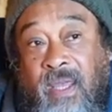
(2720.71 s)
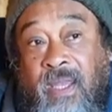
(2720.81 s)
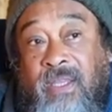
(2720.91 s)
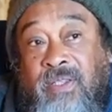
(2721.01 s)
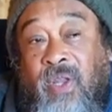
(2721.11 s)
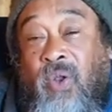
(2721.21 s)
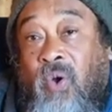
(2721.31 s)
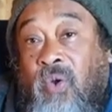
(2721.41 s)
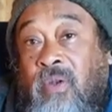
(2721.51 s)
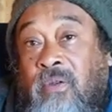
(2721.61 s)
It is
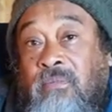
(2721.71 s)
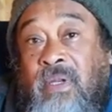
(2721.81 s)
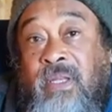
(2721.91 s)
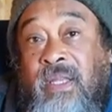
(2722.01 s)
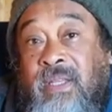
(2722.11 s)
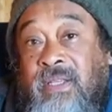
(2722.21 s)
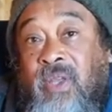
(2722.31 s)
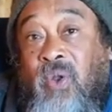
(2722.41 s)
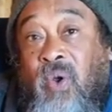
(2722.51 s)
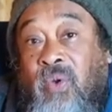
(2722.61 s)
alone, but it is
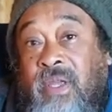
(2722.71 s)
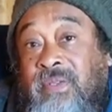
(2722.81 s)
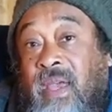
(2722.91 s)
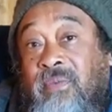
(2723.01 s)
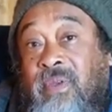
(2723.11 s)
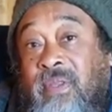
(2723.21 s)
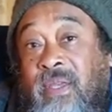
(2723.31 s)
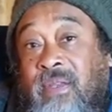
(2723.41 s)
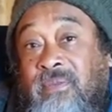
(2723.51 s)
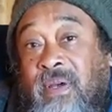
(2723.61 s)
alone as
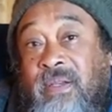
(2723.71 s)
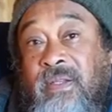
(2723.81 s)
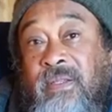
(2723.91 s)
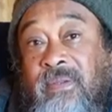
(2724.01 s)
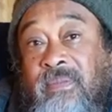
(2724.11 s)
everything, in fact.